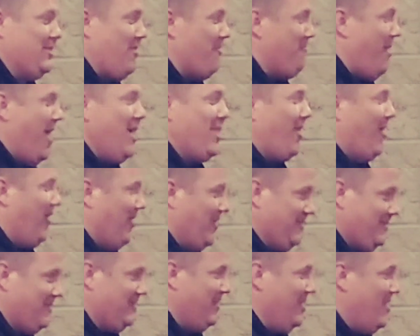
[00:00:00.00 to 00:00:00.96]
these are my
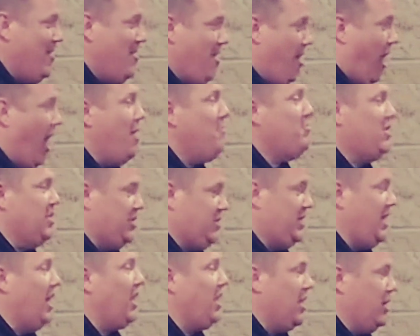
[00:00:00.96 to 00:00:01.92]
laws. I know. I'm
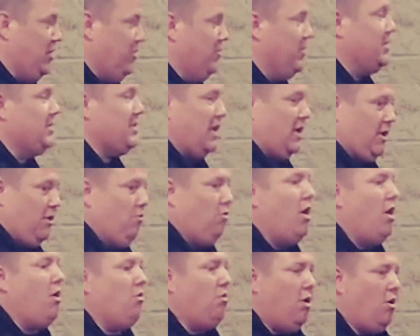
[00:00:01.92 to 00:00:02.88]
just telling you exactly
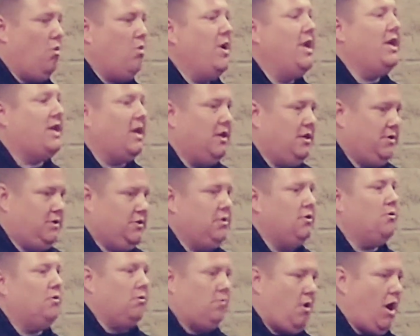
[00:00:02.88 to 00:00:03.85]
what what we
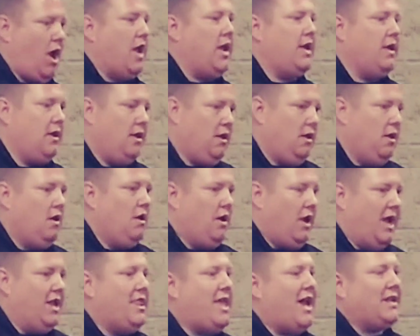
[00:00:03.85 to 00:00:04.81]
can do, right? and that's
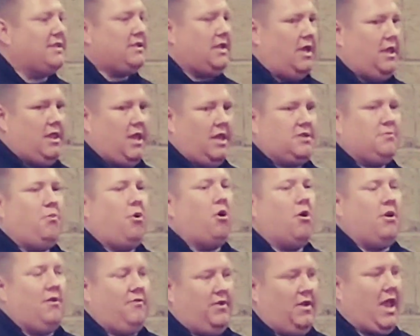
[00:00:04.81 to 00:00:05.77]
all. And that's, and that's
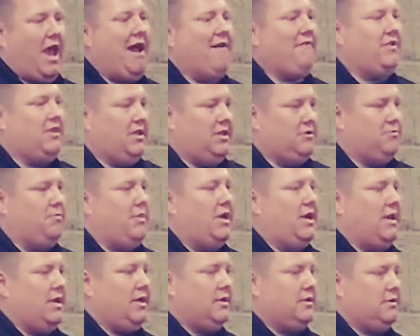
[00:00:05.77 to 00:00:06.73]
part of the, having these
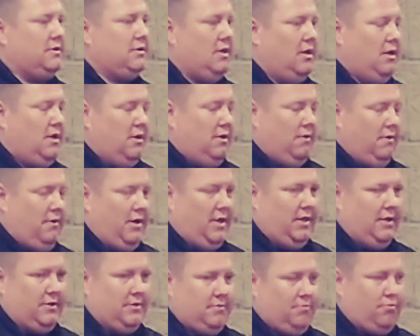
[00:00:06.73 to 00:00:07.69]
meetings
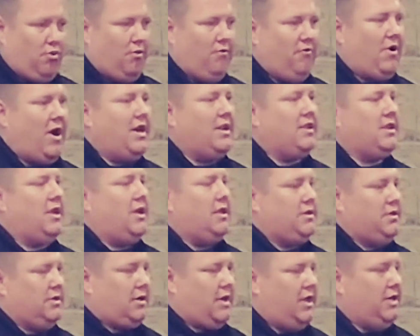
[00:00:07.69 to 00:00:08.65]
is providing an
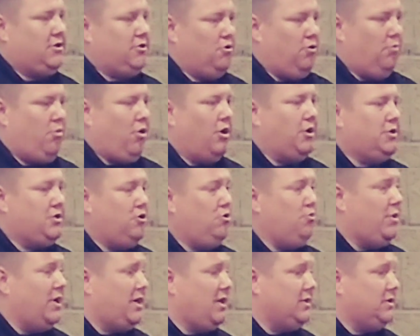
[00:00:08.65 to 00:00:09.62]
educational part
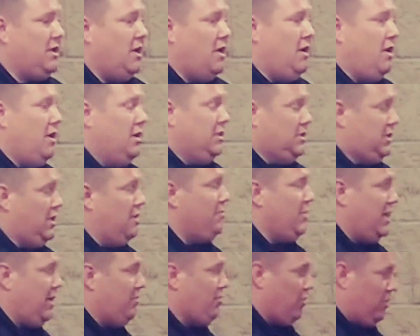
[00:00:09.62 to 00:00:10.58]
too, because to
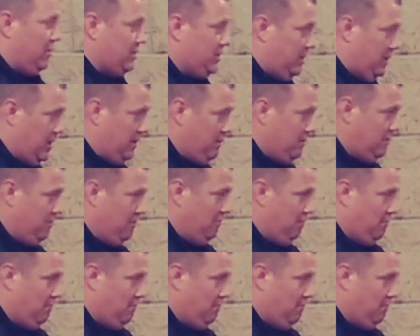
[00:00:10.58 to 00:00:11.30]
me personally,